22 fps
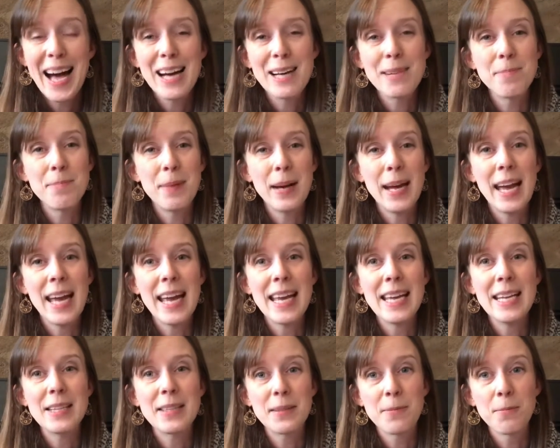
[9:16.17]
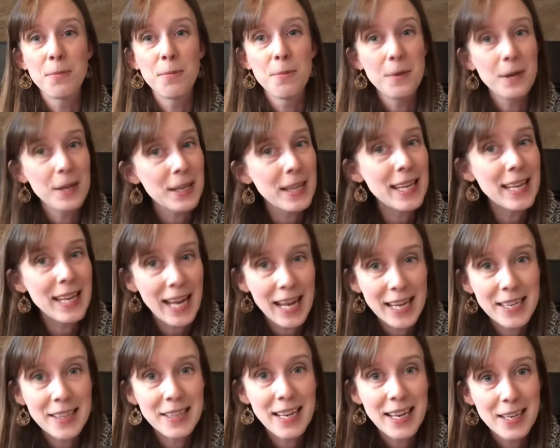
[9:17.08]
But it's really
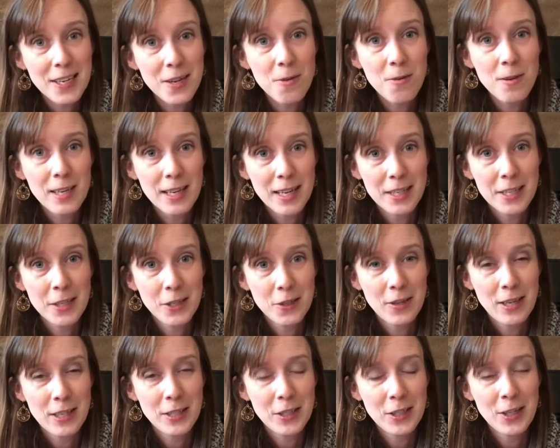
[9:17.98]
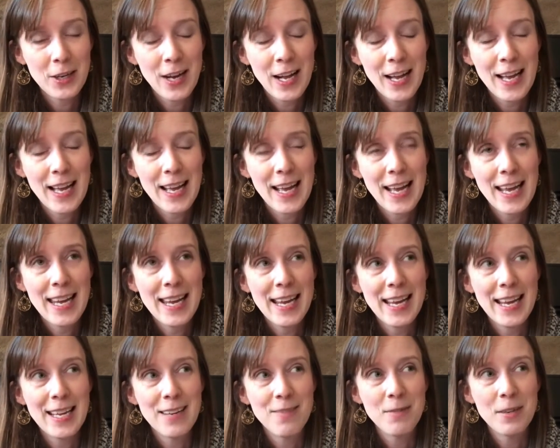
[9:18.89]
kind of like going on a treasure hunt,
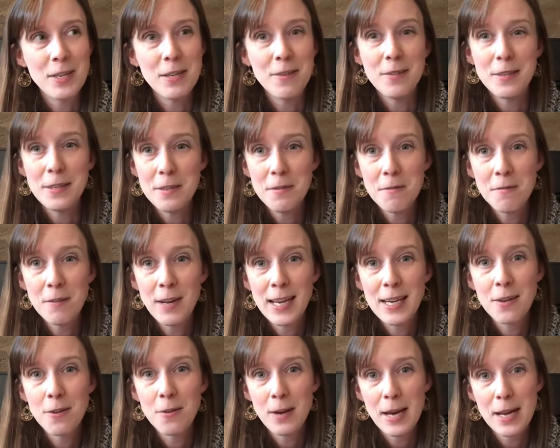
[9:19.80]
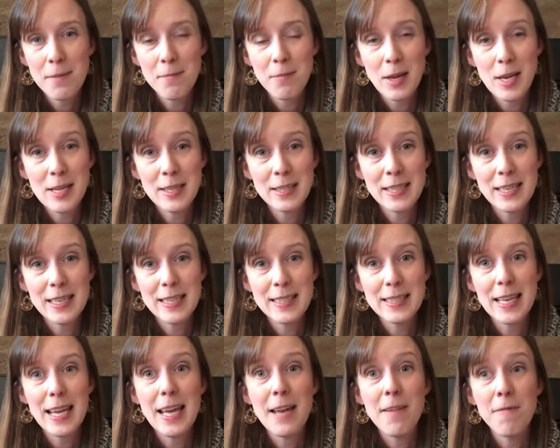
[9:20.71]
and when you do find great
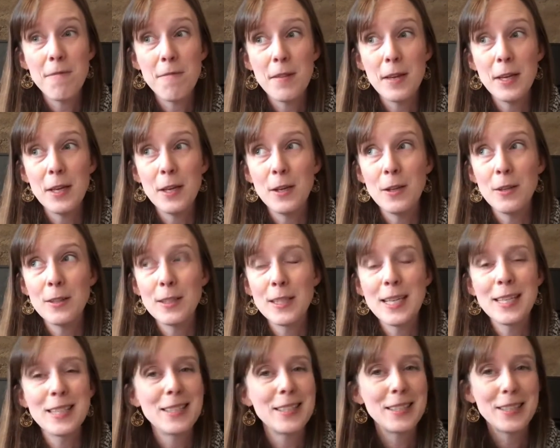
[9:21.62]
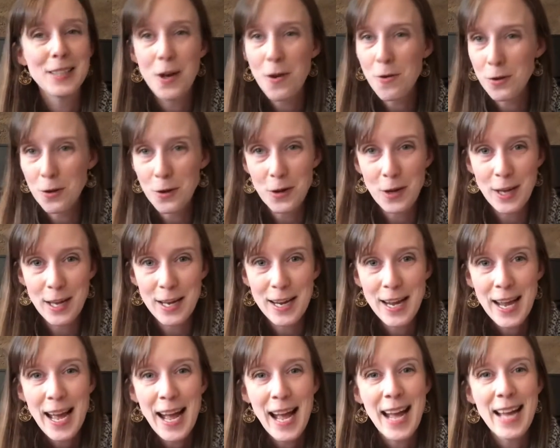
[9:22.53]
pieces, it feels so good
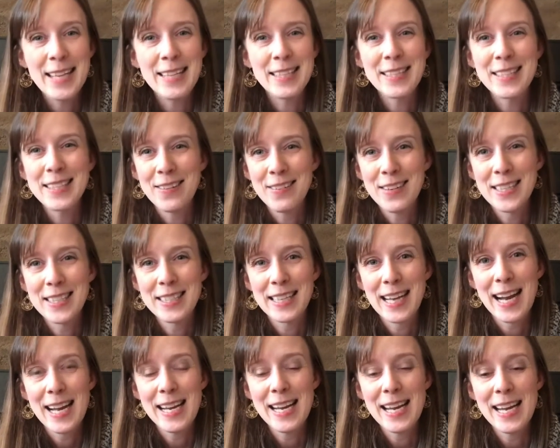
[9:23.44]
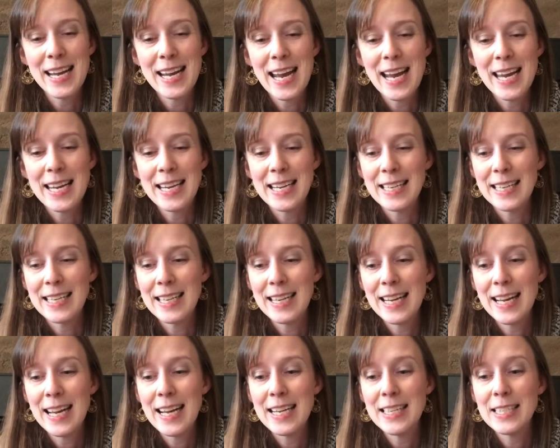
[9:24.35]
and so exciting, and
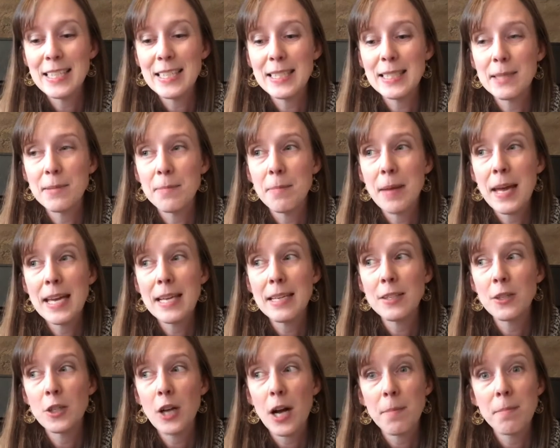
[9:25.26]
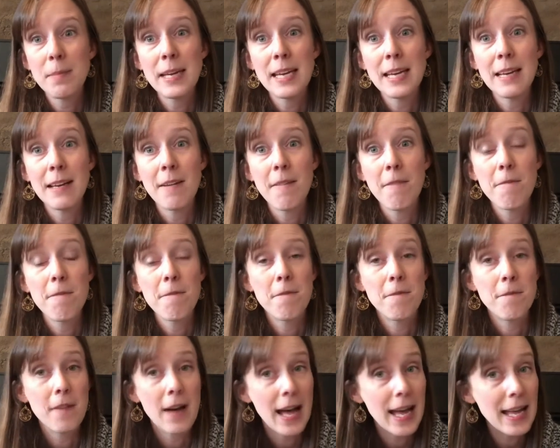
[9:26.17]
it just makes shopping
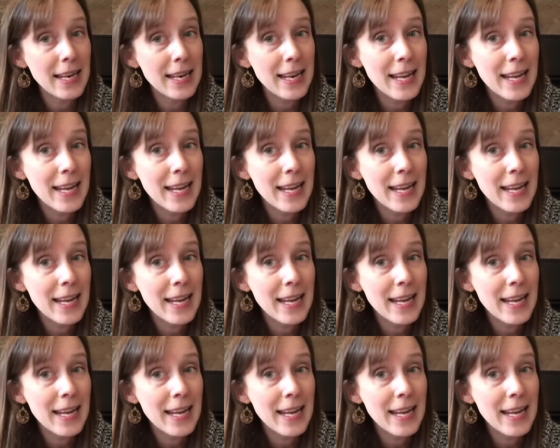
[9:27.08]
fun,